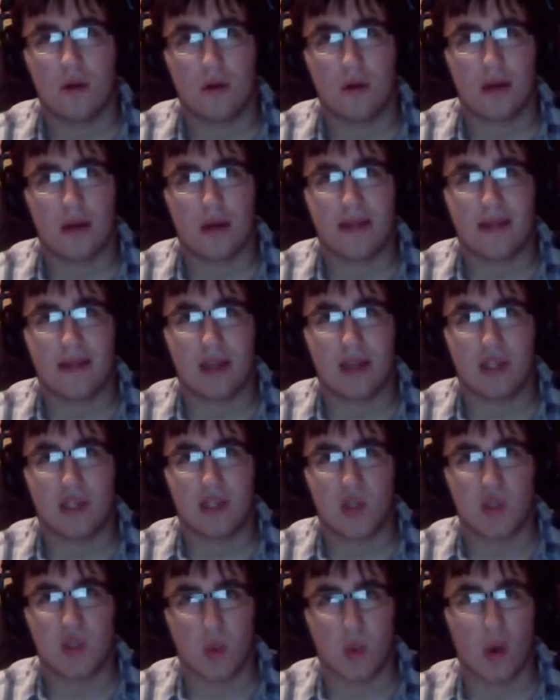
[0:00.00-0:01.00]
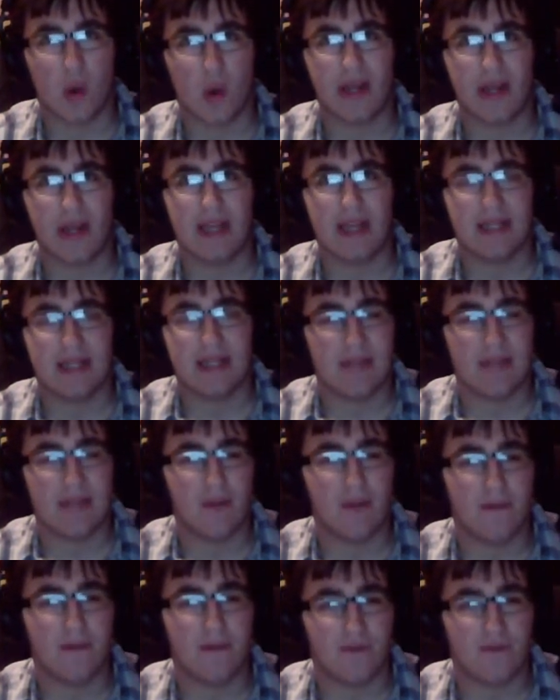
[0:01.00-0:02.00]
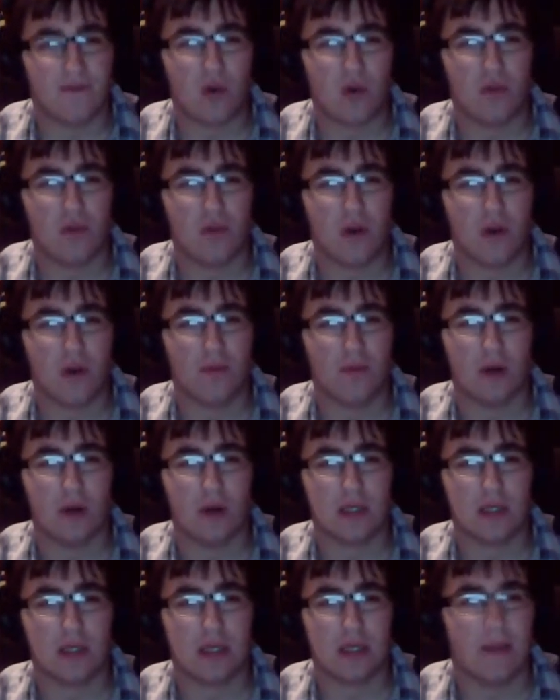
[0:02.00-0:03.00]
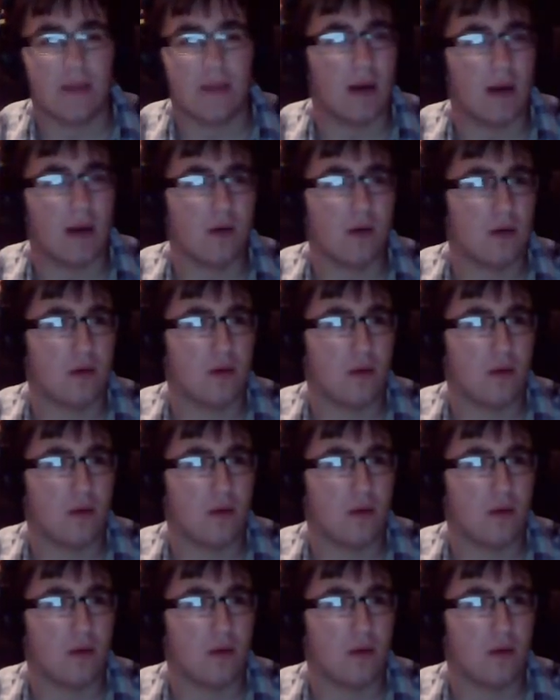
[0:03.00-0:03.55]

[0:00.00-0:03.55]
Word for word: I think 20 different full notebooks about